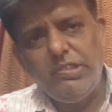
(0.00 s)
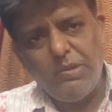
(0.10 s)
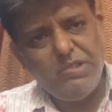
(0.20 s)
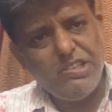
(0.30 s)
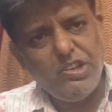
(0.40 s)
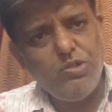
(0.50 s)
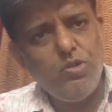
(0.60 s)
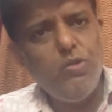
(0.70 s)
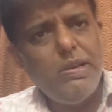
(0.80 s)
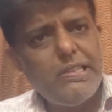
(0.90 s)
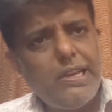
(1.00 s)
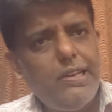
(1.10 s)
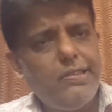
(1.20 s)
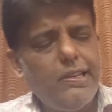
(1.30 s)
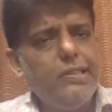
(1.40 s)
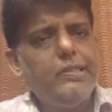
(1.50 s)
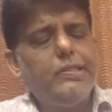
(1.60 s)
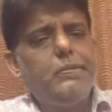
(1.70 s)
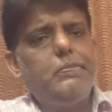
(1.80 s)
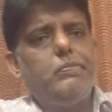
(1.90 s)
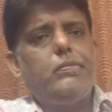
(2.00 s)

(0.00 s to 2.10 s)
subsection 2 basically says